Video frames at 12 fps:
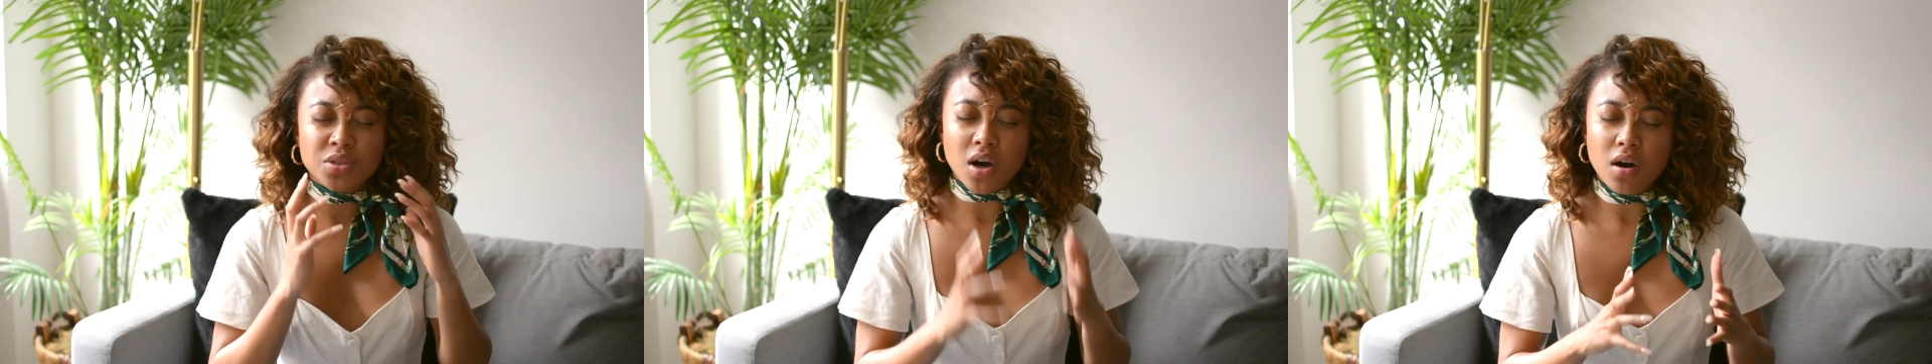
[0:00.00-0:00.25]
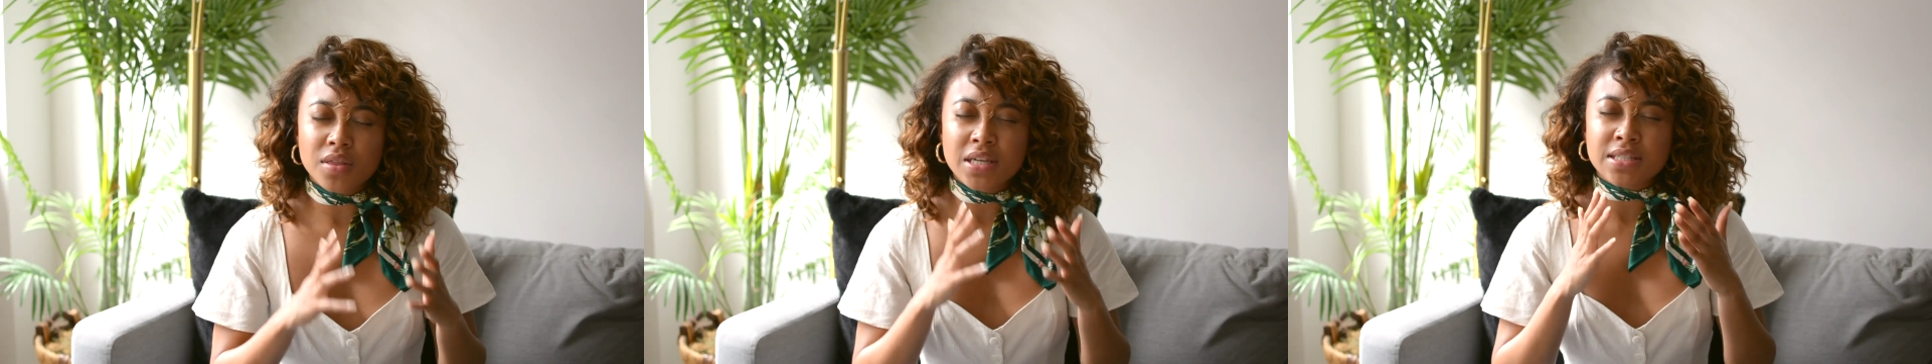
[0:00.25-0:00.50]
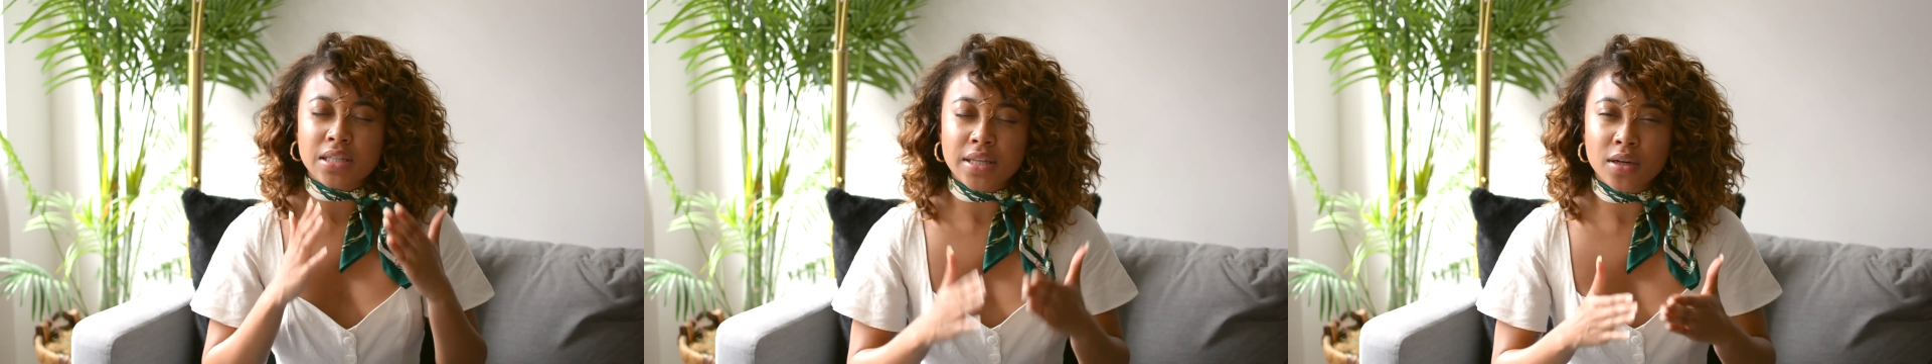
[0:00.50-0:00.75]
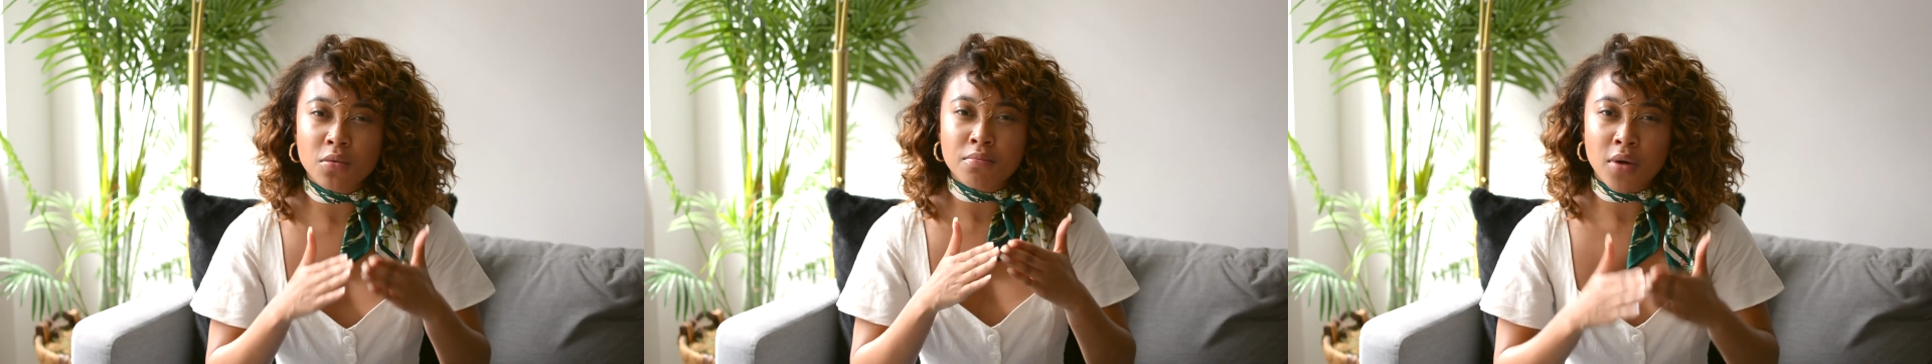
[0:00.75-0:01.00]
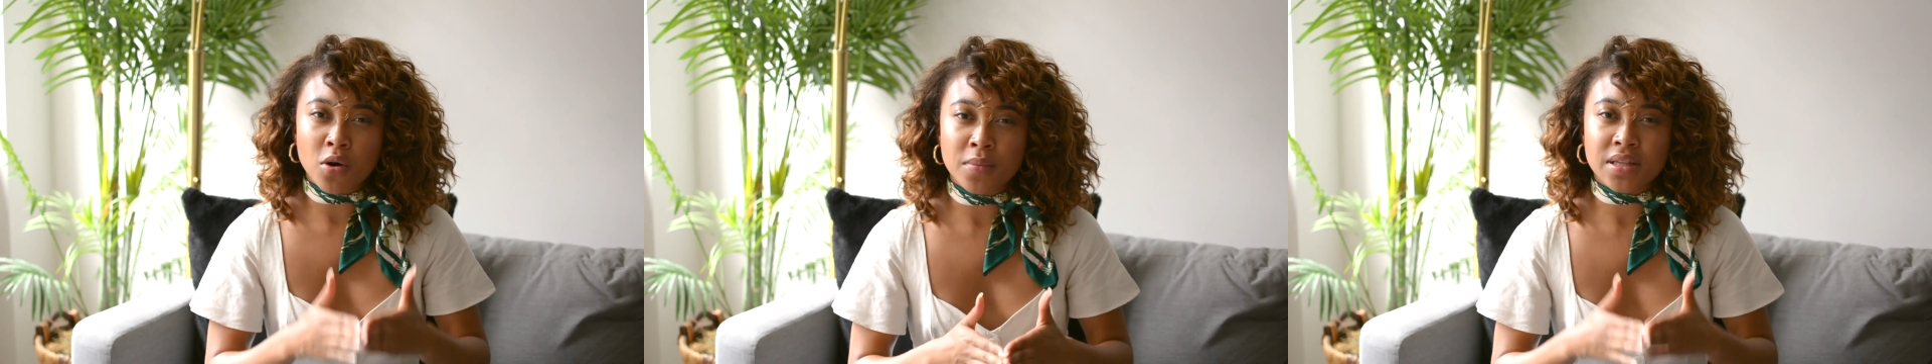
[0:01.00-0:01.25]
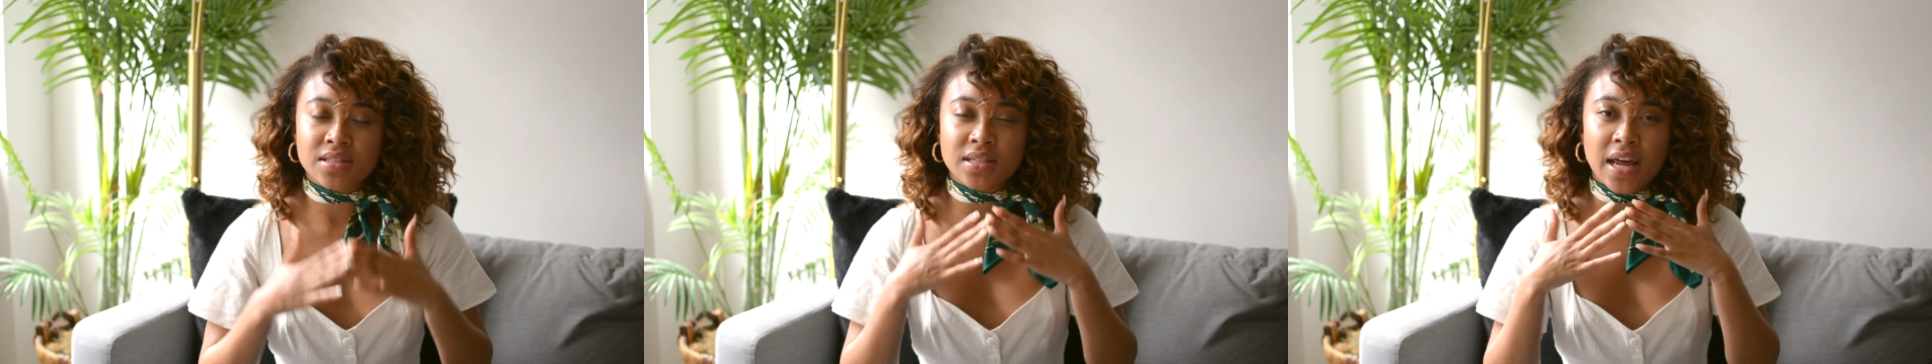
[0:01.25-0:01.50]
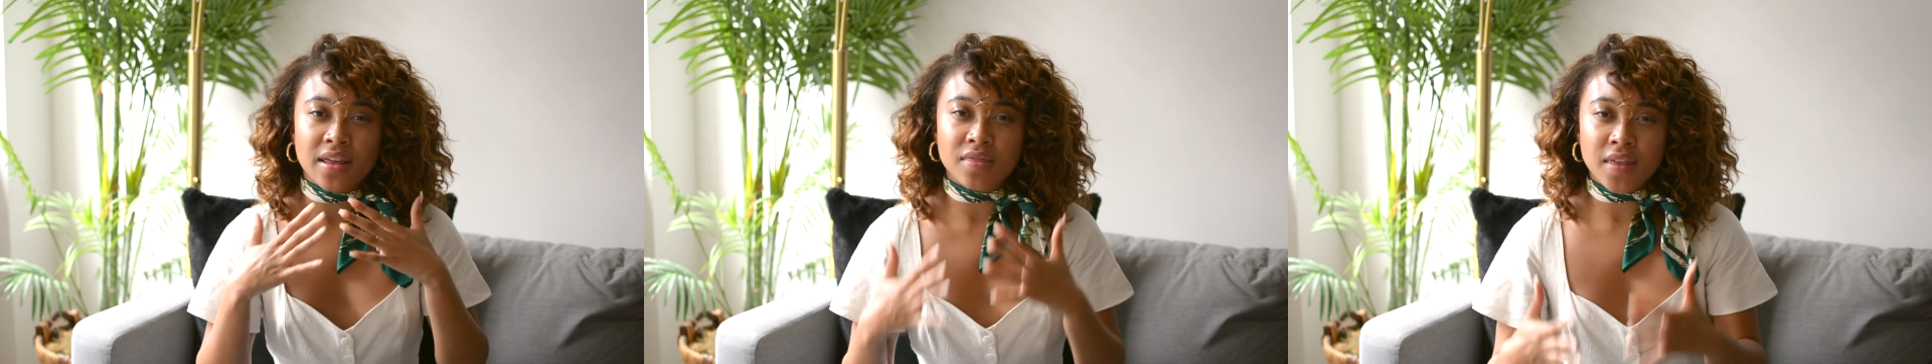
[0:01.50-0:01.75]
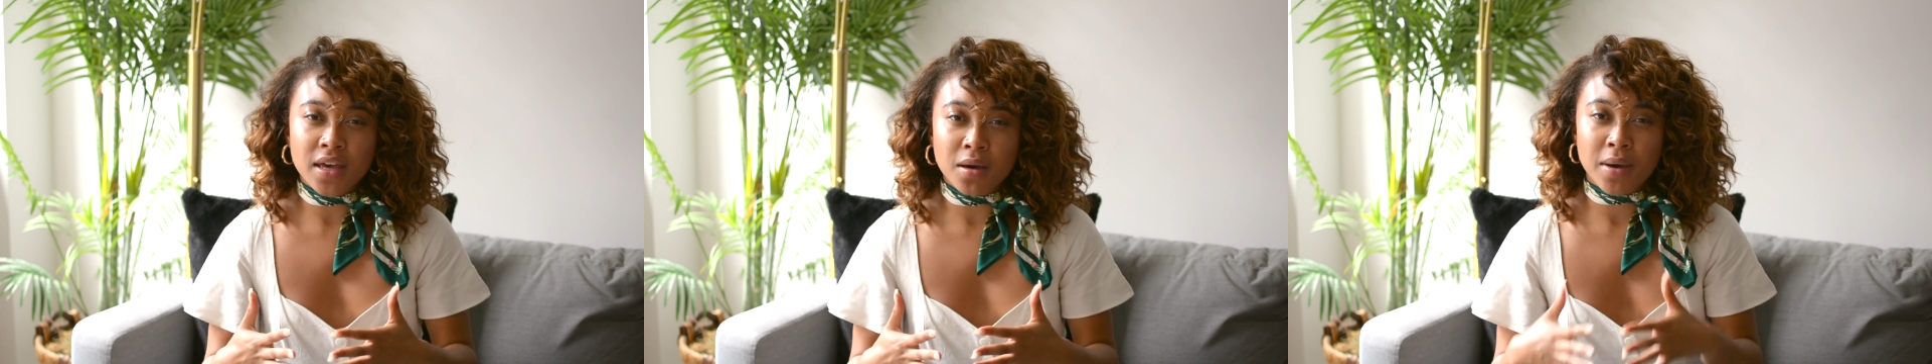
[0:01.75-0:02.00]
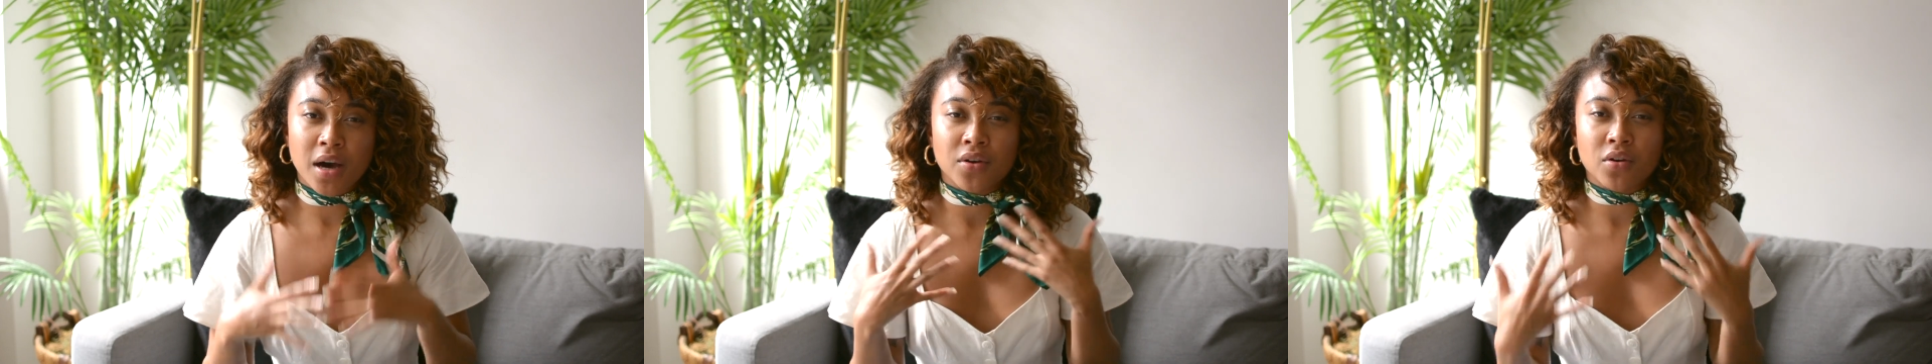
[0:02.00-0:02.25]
was all these little moments that I think about